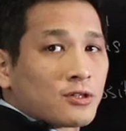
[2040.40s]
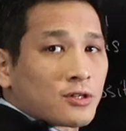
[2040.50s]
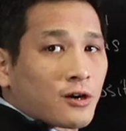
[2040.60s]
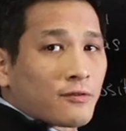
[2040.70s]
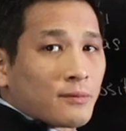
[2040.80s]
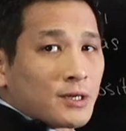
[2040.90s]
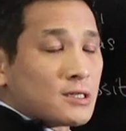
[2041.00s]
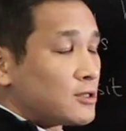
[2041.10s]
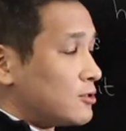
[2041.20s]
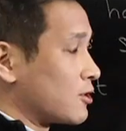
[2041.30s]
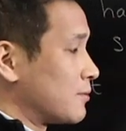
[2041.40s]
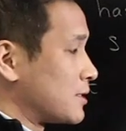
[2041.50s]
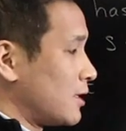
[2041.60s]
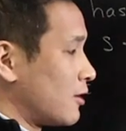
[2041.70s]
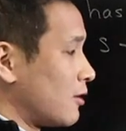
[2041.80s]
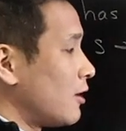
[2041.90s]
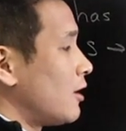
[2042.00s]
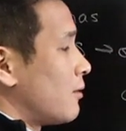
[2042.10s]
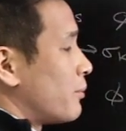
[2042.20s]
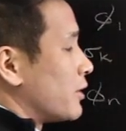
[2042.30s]
are from these two terms here,
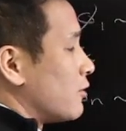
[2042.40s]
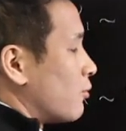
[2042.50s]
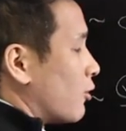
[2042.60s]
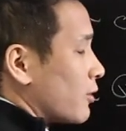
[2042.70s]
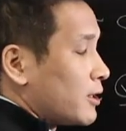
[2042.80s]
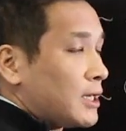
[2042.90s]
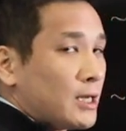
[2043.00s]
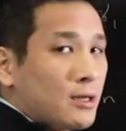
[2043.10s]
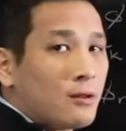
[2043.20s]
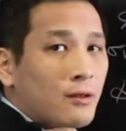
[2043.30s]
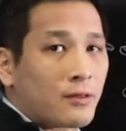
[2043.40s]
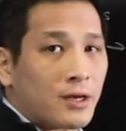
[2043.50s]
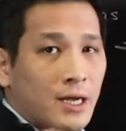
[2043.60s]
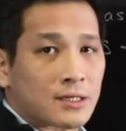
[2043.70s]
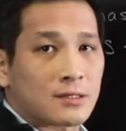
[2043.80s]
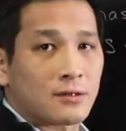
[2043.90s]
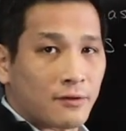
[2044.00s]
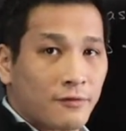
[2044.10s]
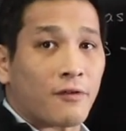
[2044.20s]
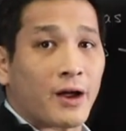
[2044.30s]
but you won't need the next
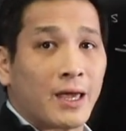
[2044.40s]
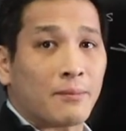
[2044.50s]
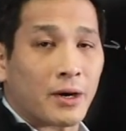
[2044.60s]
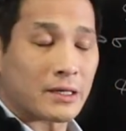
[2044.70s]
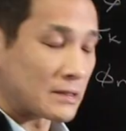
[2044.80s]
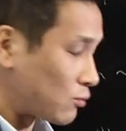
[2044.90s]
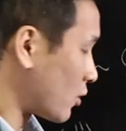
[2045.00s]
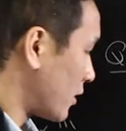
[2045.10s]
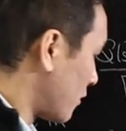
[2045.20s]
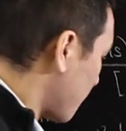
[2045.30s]
phi n minus 1.